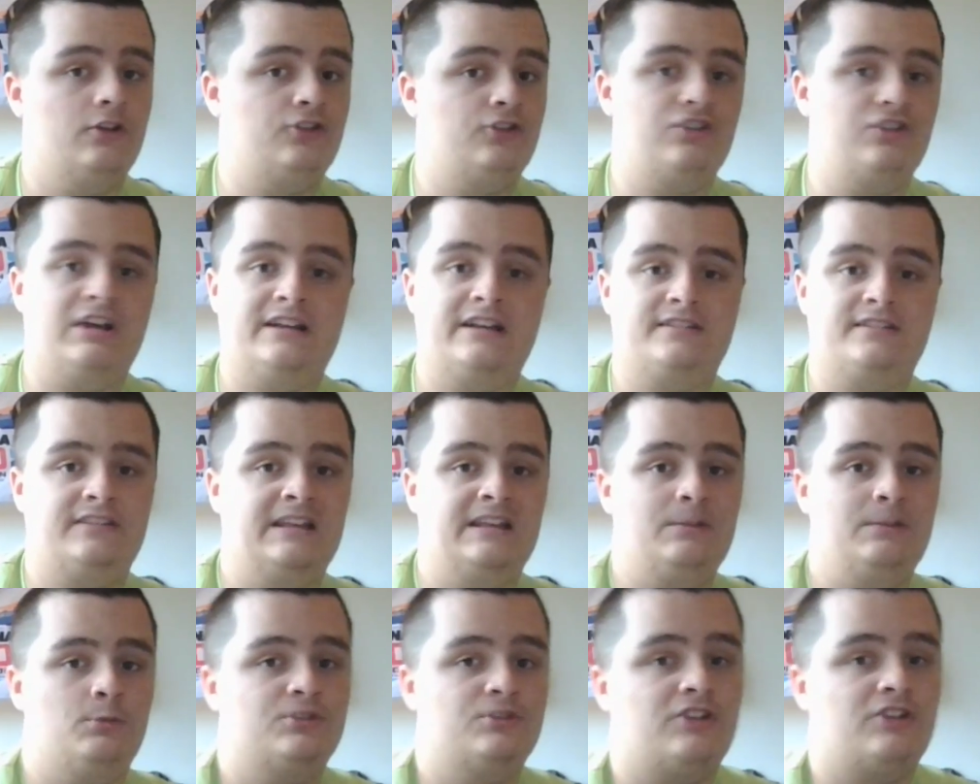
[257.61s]

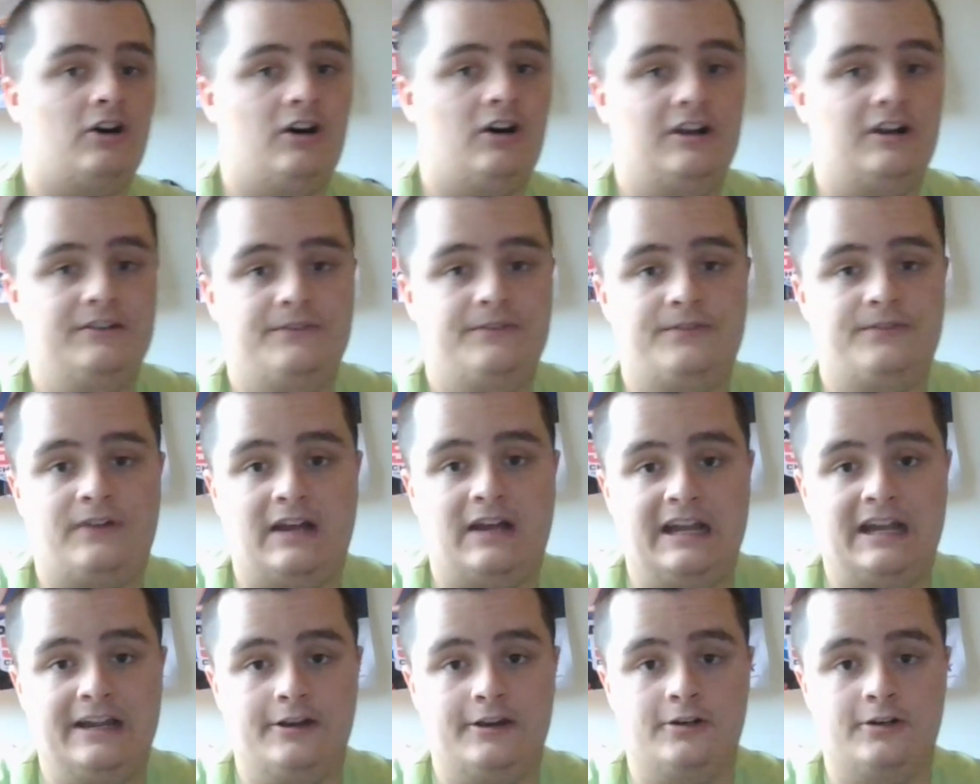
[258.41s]
Chastain was on
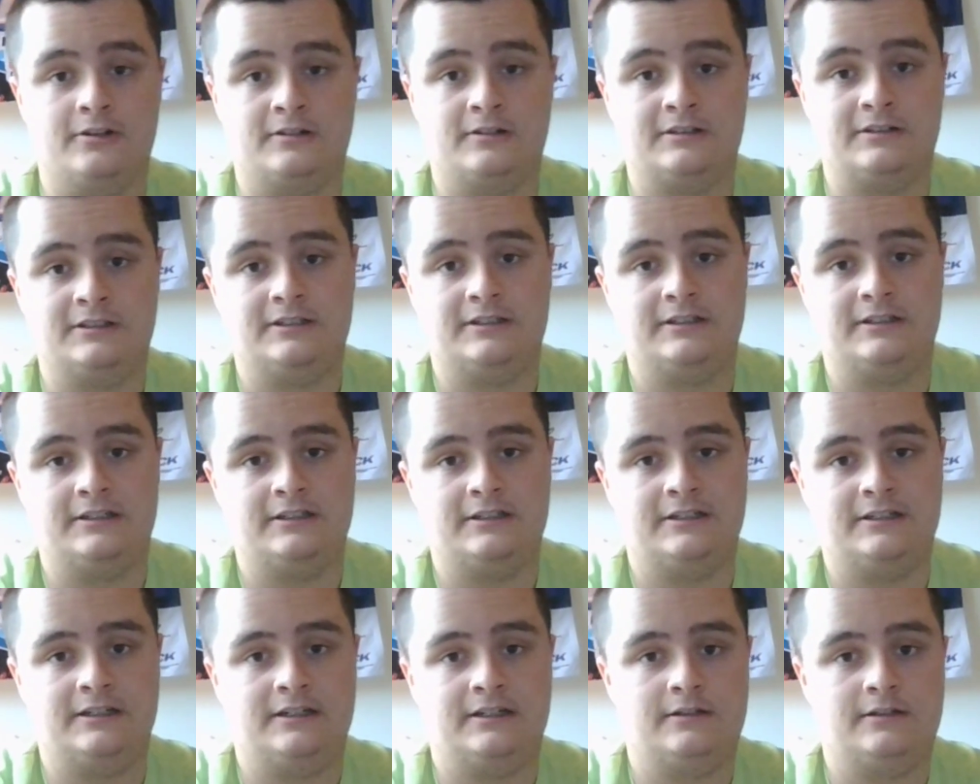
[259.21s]
fire,
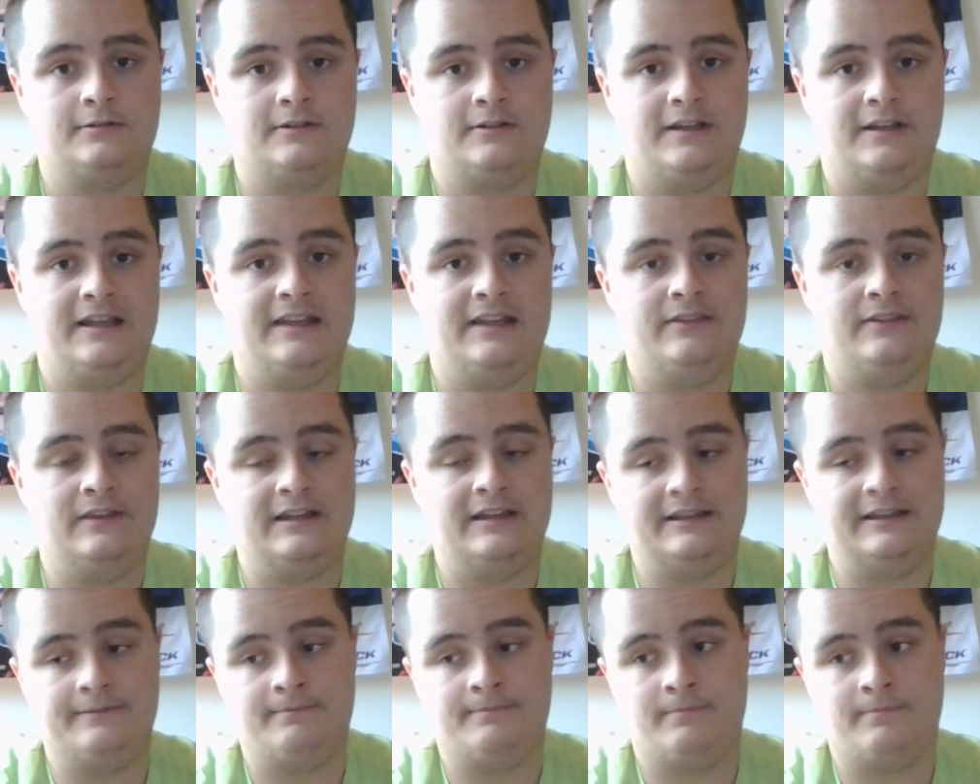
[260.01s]
and
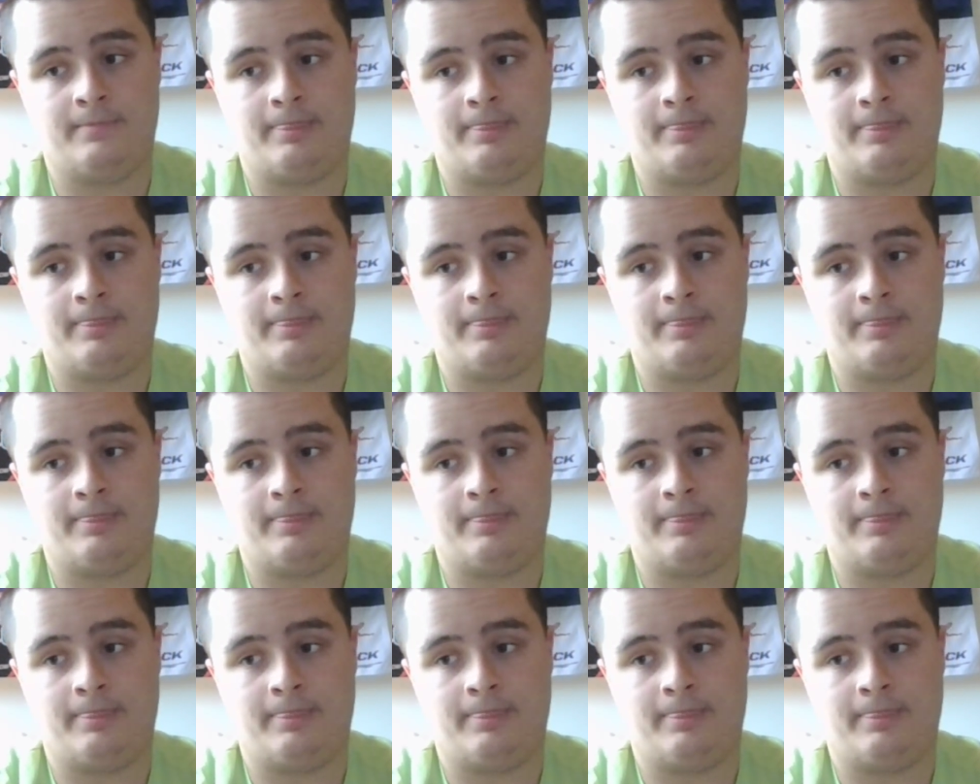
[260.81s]
then